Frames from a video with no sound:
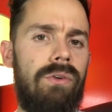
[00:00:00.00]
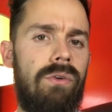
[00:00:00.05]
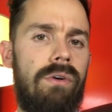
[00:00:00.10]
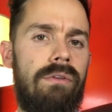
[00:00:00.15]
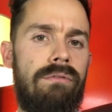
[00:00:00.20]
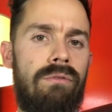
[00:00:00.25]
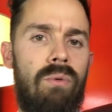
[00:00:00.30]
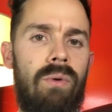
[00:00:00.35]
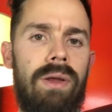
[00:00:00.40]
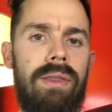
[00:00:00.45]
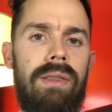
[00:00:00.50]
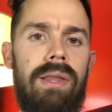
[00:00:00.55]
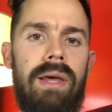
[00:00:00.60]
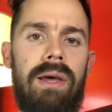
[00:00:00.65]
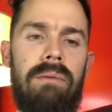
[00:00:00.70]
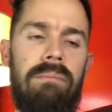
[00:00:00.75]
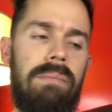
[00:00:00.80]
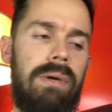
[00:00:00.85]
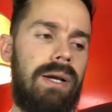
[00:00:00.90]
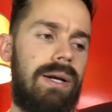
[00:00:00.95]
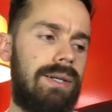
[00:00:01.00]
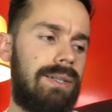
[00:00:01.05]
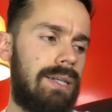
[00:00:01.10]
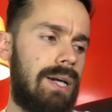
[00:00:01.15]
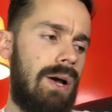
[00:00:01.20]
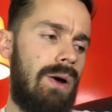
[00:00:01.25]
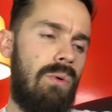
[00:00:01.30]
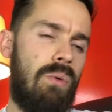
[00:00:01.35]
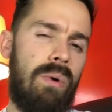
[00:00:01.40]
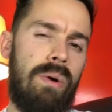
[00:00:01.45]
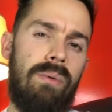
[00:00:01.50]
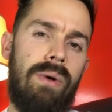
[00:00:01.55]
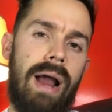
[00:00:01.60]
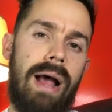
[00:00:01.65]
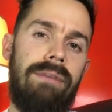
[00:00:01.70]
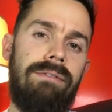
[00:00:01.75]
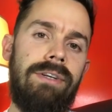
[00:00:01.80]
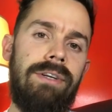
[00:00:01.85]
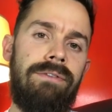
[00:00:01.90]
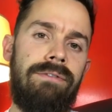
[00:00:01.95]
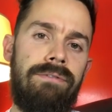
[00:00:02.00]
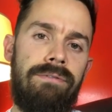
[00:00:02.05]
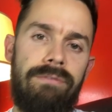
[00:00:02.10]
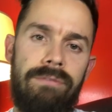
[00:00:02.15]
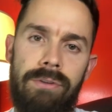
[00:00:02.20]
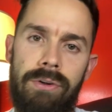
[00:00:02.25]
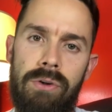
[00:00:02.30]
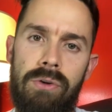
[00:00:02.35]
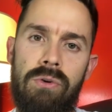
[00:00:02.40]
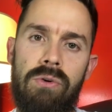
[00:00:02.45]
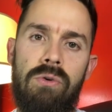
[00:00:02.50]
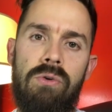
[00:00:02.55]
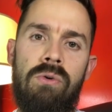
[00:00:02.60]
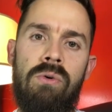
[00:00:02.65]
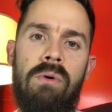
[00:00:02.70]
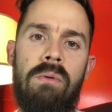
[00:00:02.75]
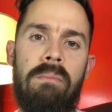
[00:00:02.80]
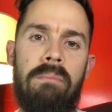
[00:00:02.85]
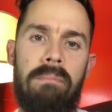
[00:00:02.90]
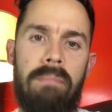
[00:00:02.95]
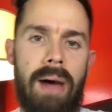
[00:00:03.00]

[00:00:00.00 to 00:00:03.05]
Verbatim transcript: you avoid them because we want to have as few